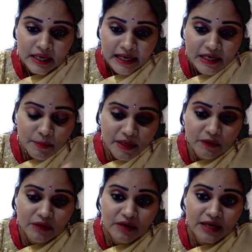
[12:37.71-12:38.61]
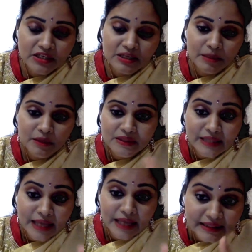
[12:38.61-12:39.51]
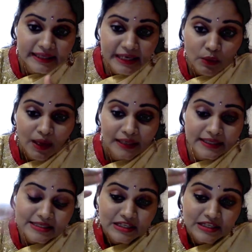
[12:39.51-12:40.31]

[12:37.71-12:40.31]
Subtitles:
in between we are troubled with health inequalities